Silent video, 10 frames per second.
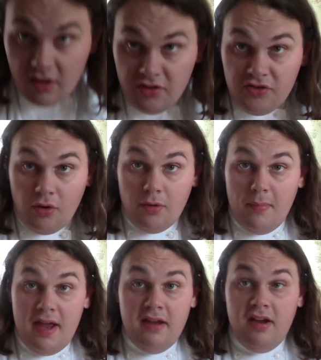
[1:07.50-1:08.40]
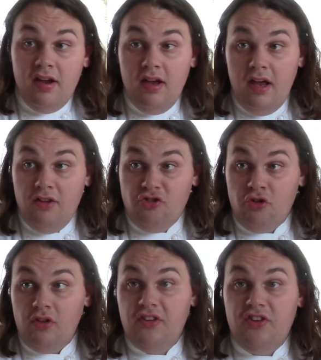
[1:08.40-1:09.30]
So to make a
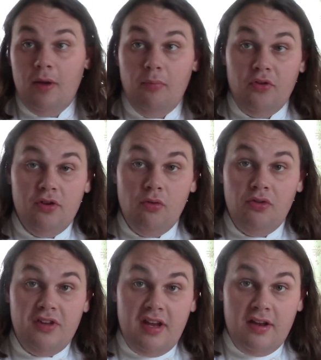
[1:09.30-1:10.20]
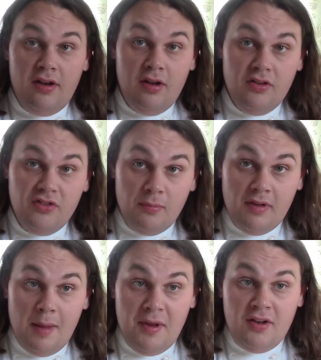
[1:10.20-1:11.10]
Shirley Temple, you will need some
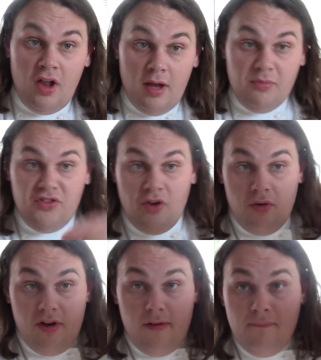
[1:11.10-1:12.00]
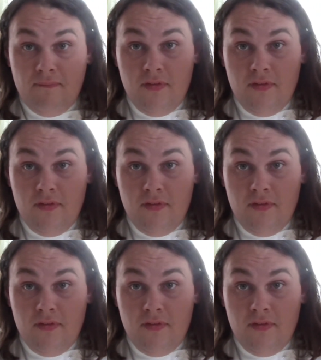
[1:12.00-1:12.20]
lemon lime soda,